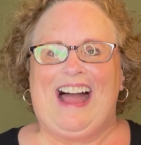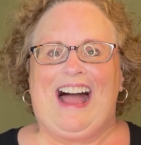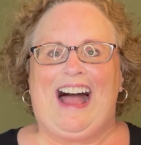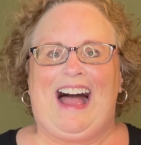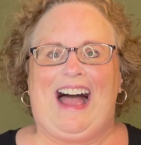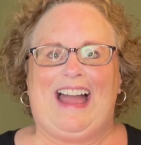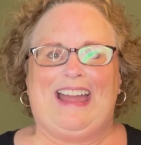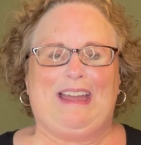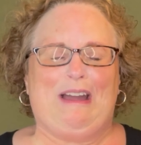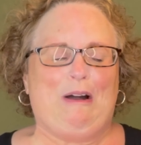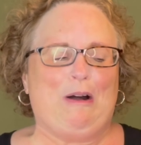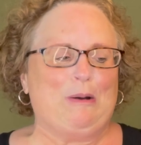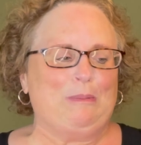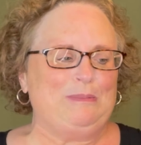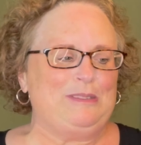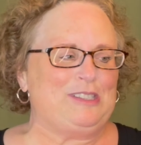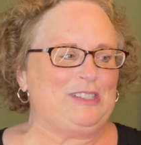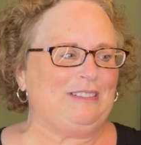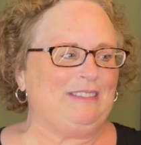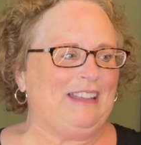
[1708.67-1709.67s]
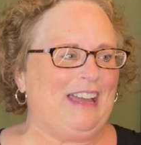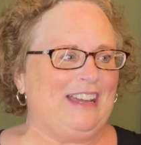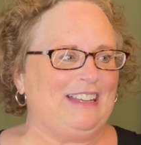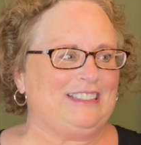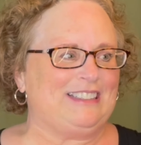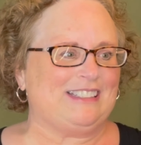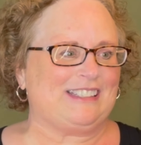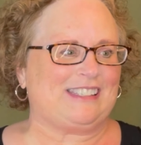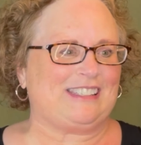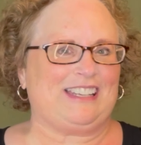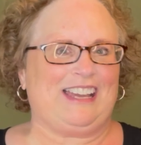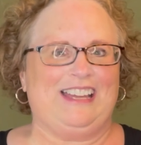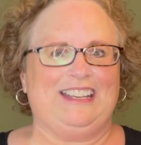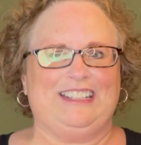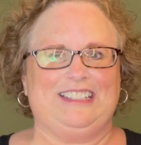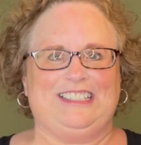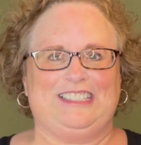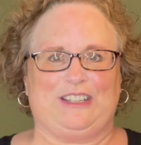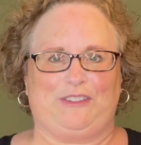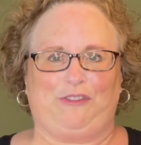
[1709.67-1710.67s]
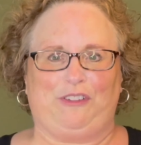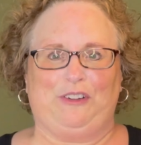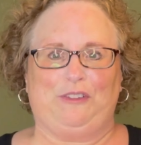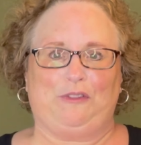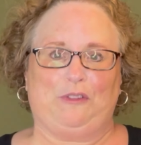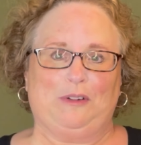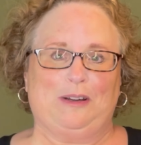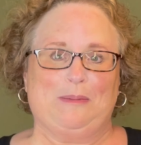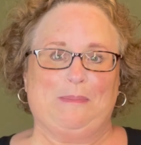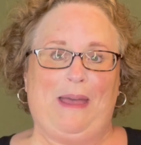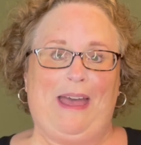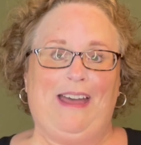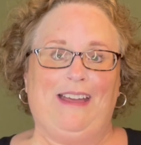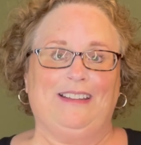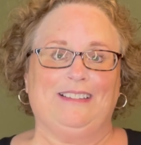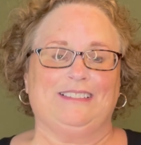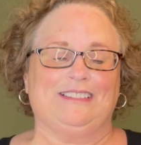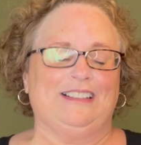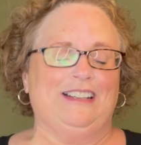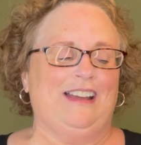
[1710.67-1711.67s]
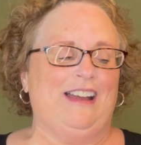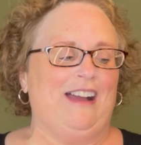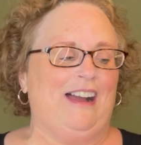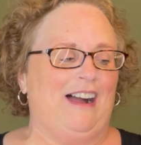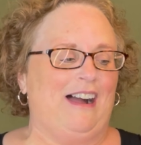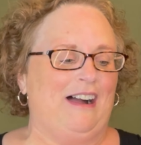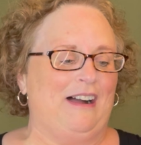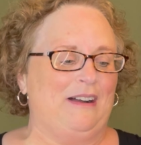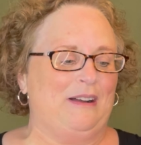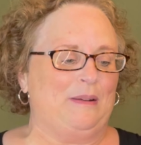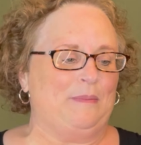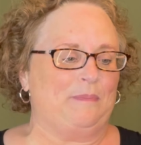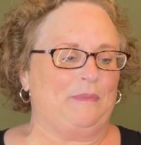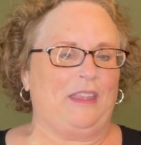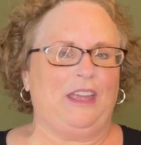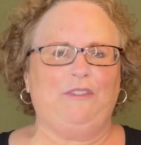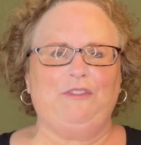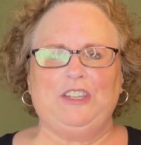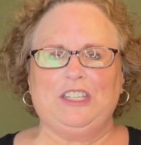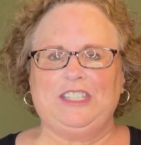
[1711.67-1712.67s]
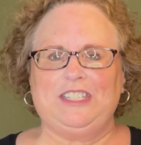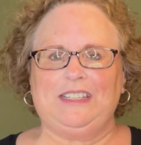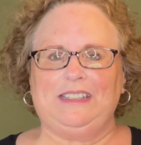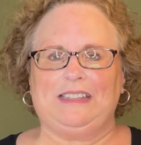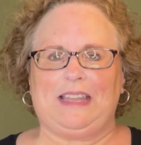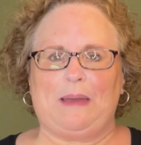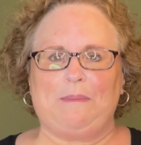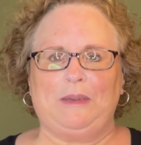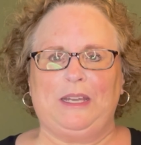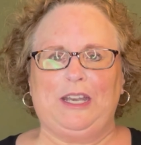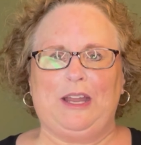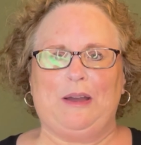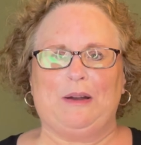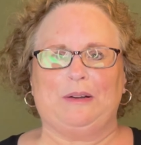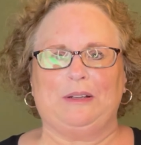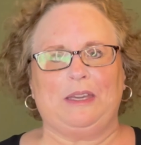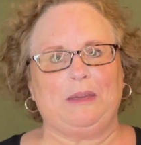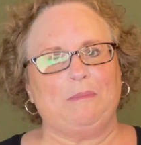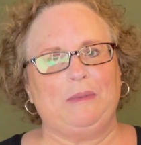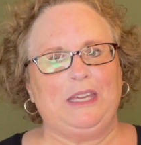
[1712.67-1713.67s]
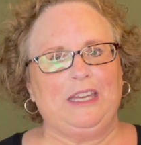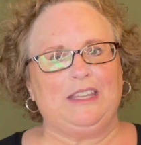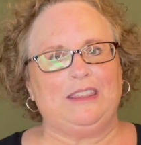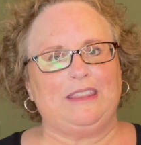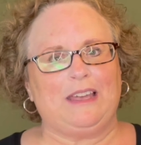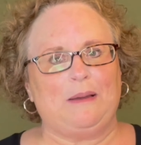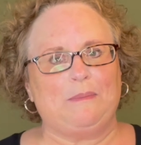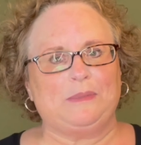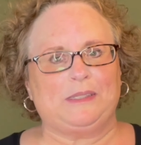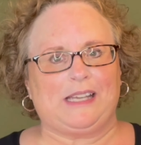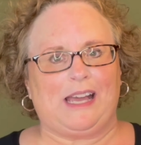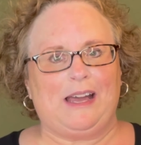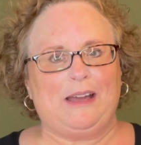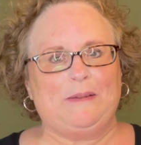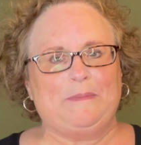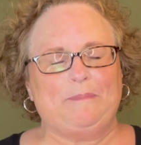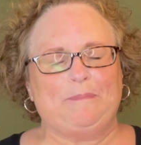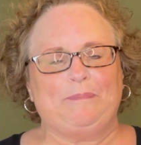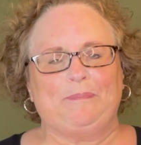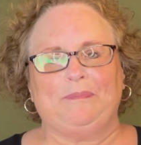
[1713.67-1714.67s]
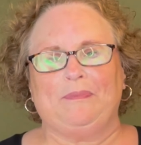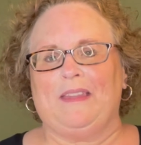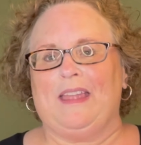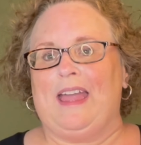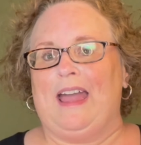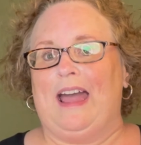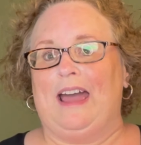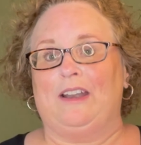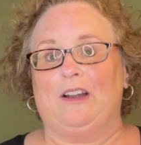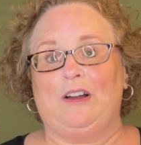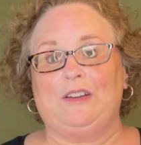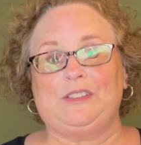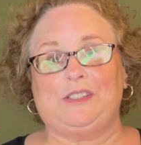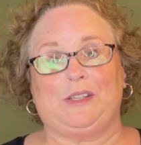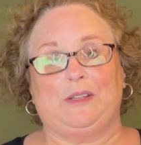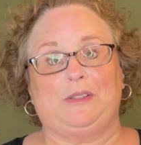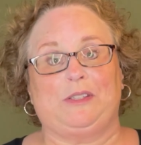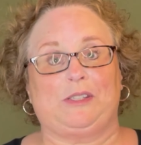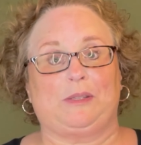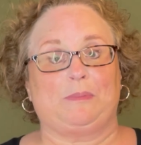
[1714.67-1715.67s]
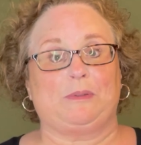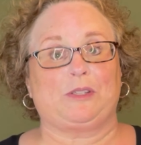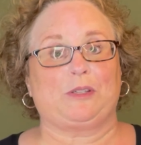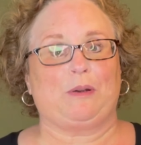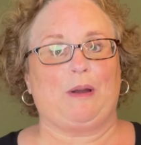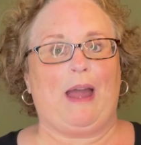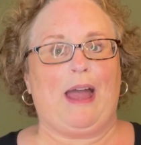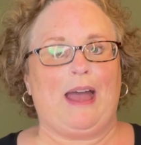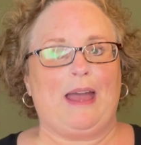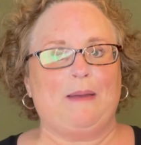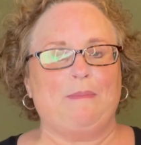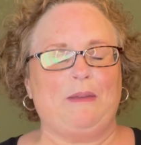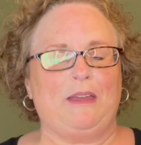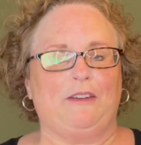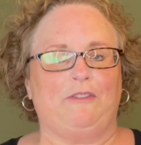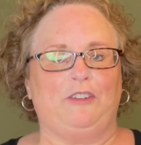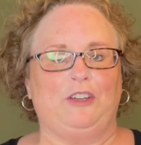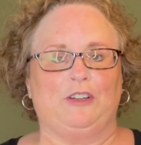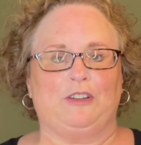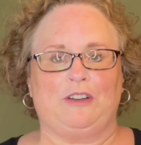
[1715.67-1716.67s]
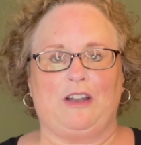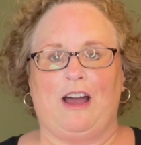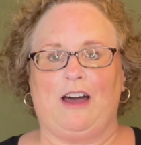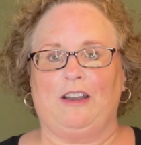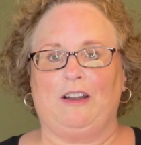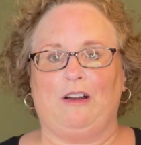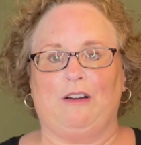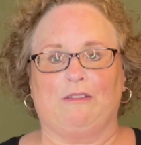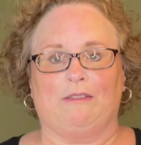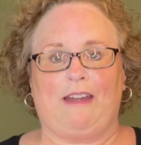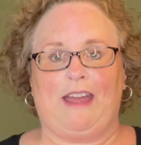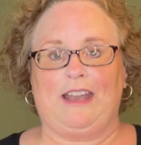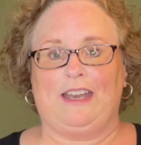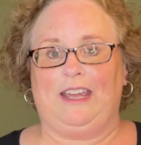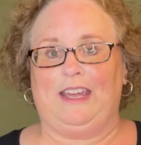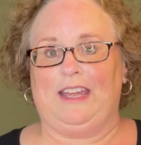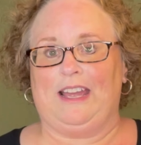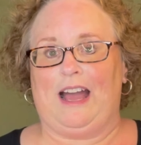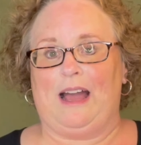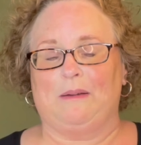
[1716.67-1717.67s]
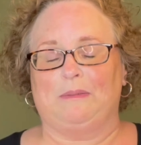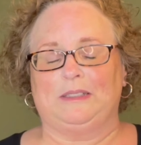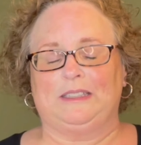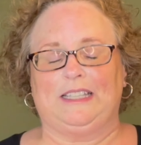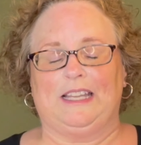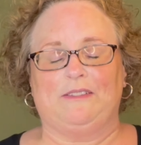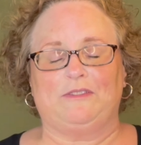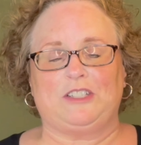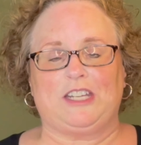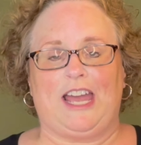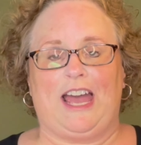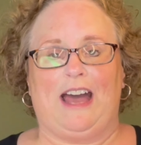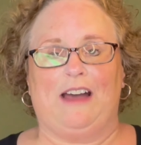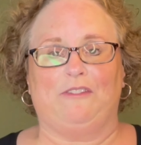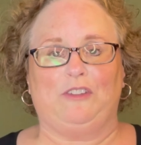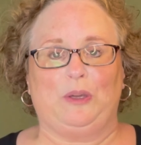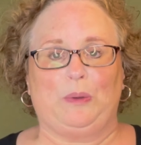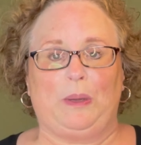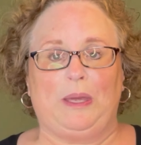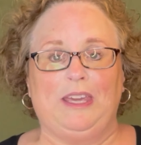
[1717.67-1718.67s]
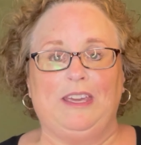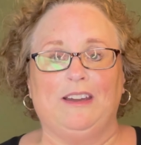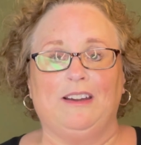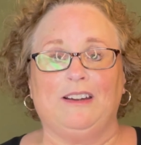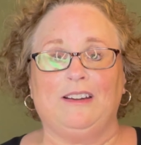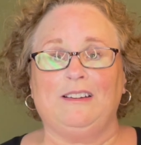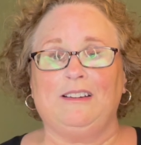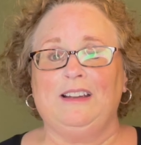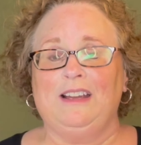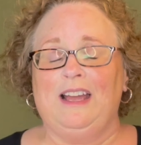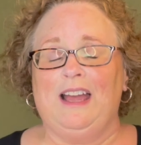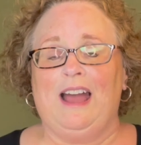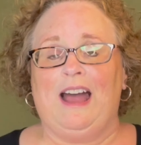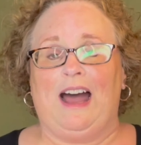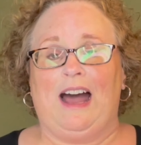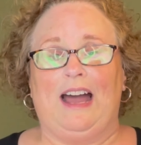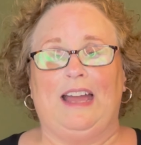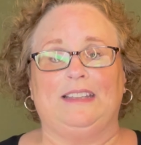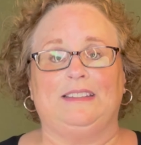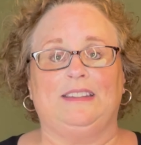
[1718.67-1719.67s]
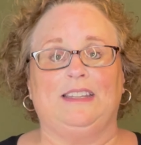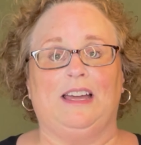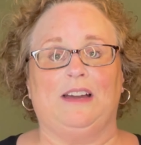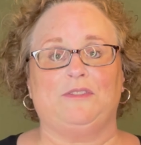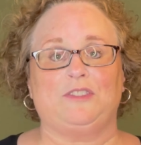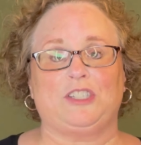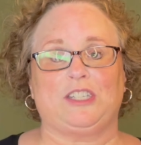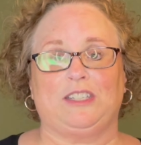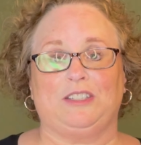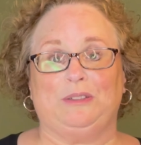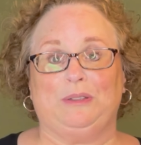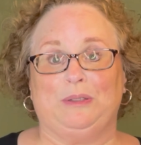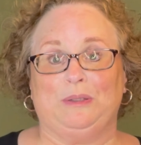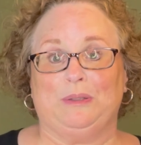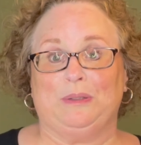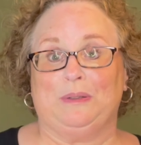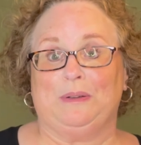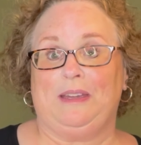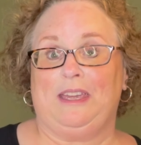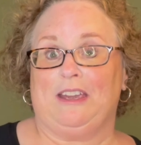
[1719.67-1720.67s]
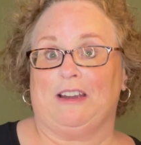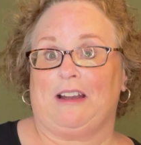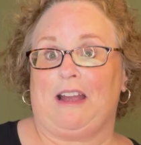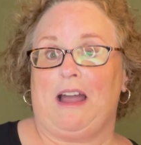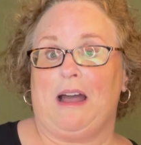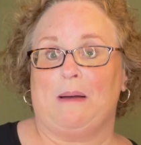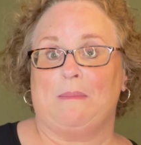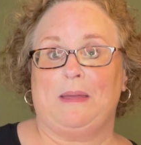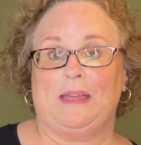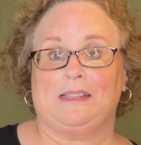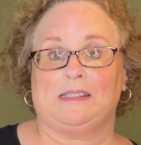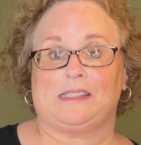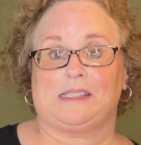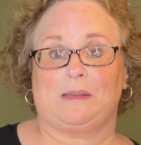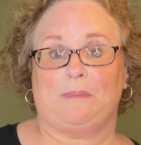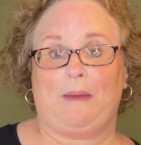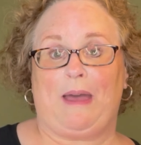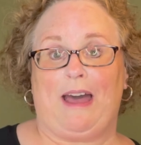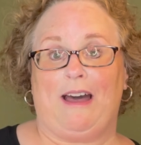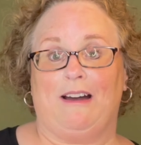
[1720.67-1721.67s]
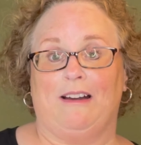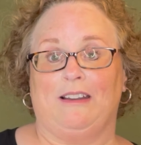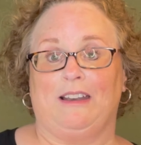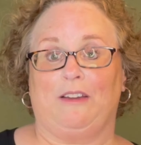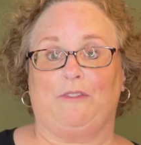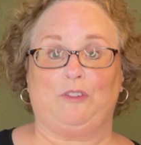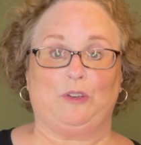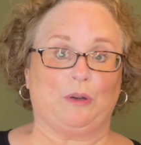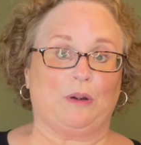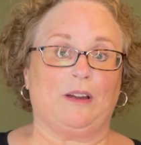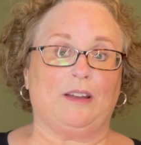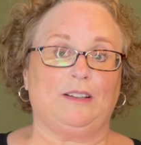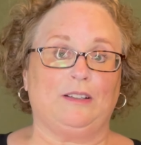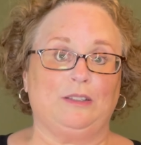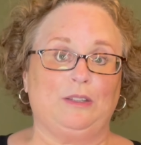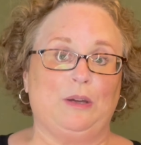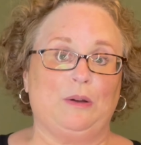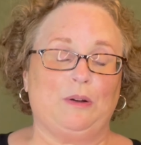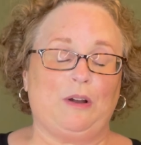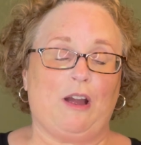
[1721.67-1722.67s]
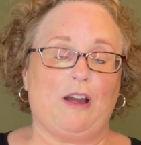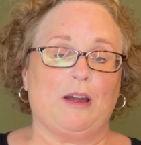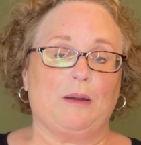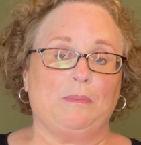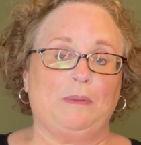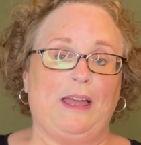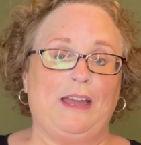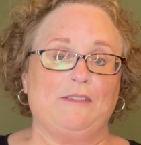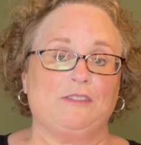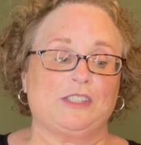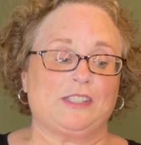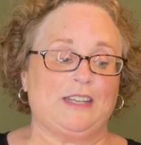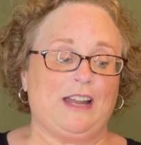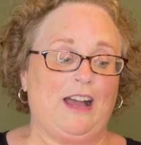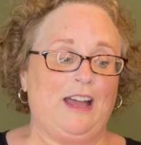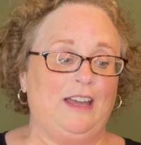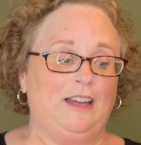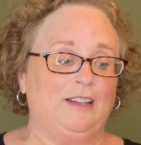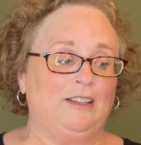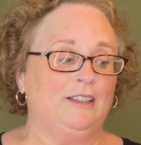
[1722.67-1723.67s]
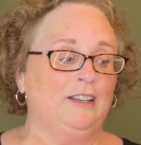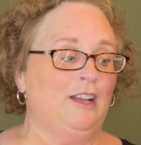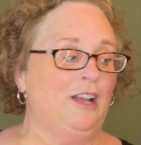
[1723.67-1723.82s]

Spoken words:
I hope you like this kind of different format. If you did, let me know. Give me a thumbs up, and also subscribe if you're not already. I would love to have you here. I'd love to hear comments about if you're on a low carb lifestyle,